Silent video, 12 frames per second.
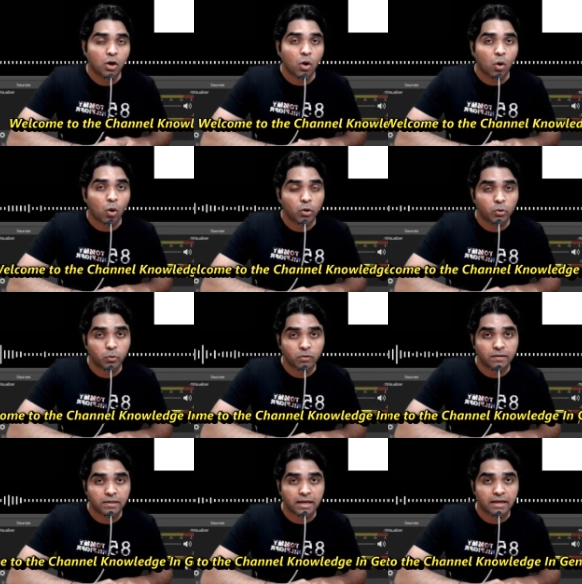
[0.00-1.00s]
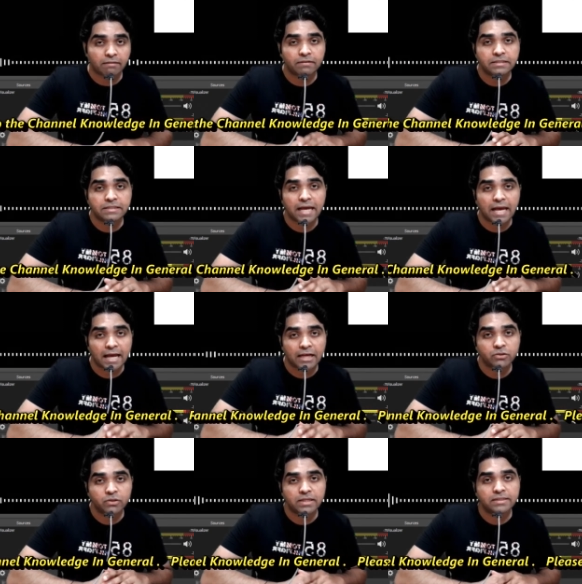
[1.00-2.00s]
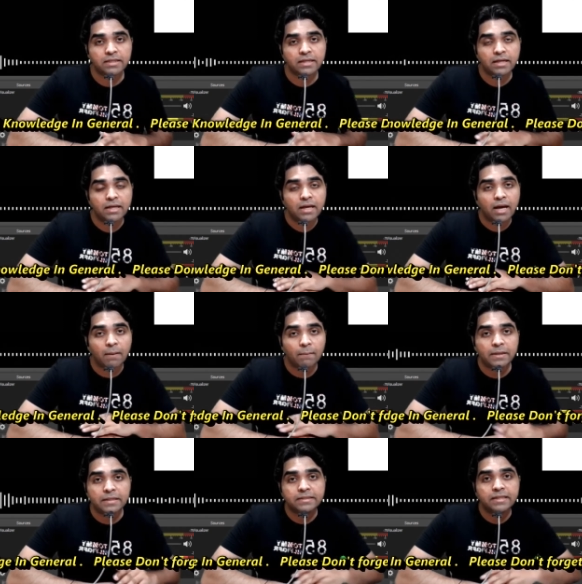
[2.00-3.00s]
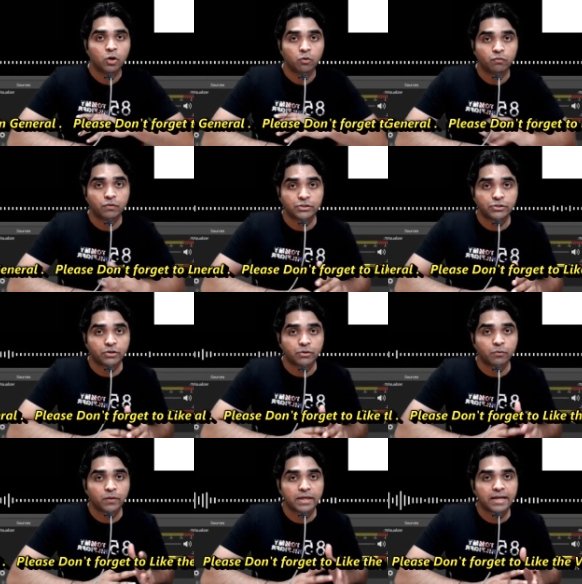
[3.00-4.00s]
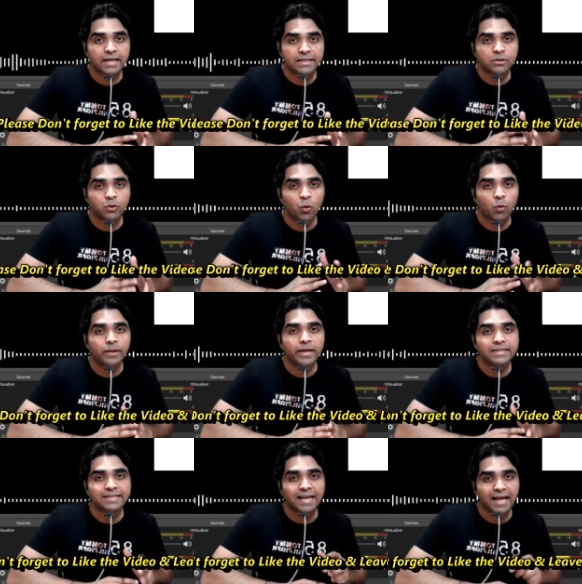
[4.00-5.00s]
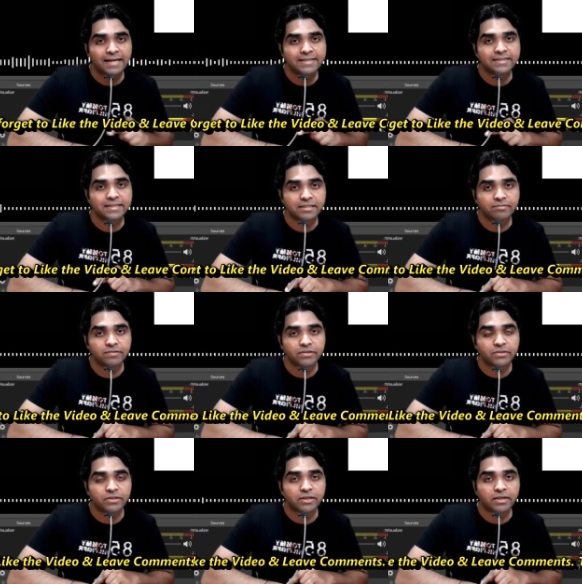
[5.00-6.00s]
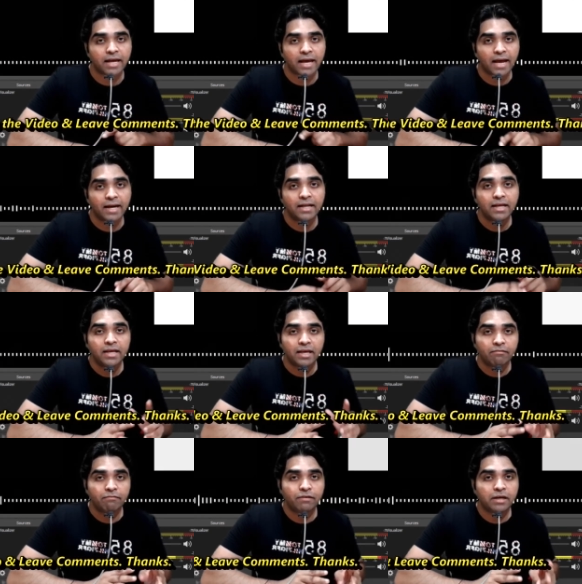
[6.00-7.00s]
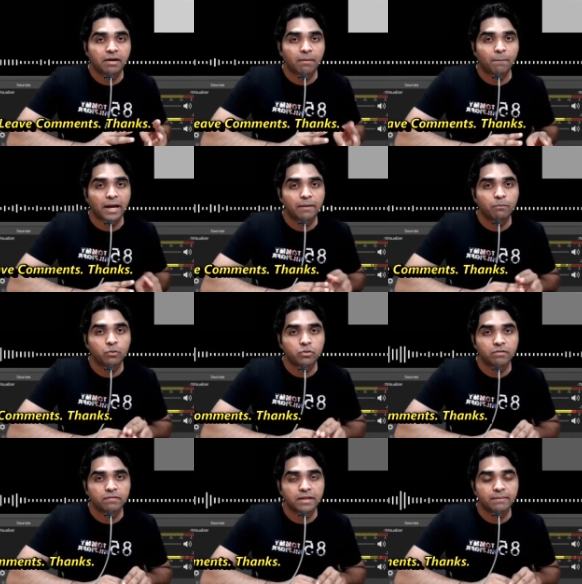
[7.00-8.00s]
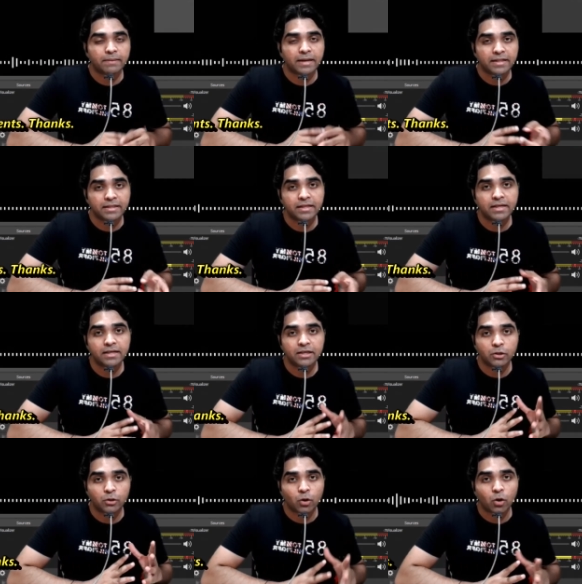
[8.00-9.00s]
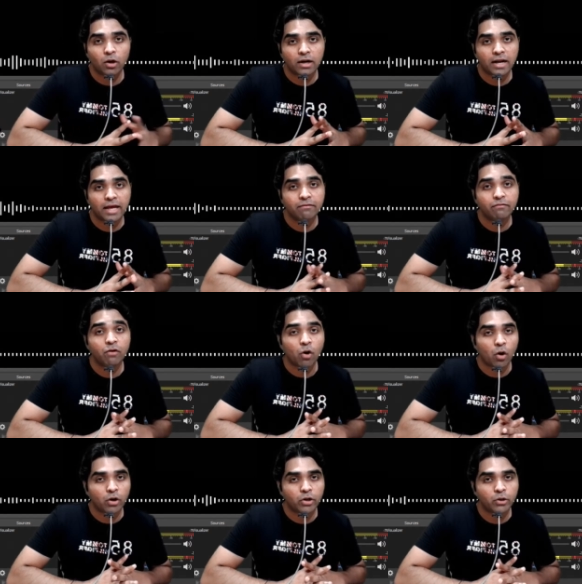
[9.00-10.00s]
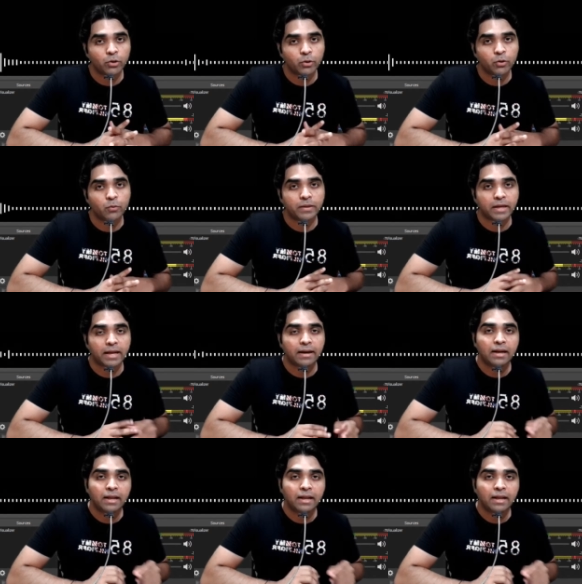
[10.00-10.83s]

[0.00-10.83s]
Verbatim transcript: onto our live which actually is an amazing feature whereas OBS lacks in this feature and if we combine both of them I think your live on a YouTube can